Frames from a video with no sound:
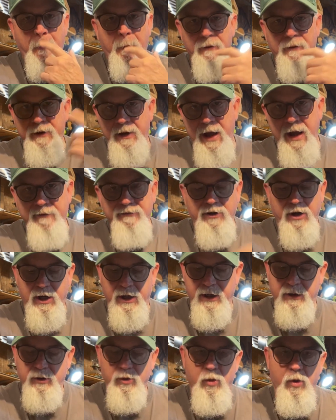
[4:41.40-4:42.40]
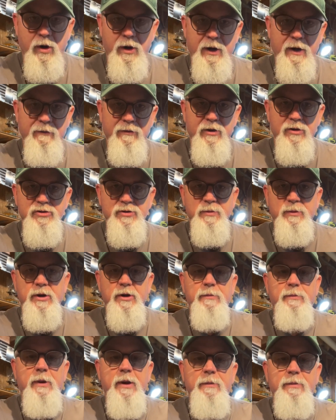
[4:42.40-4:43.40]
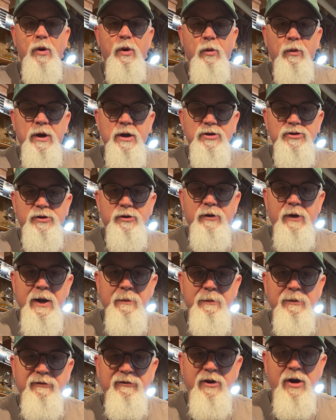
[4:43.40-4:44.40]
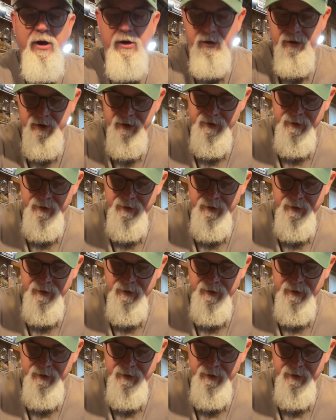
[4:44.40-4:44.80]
knife collector, whatever, there's some good people on Instagram to follow.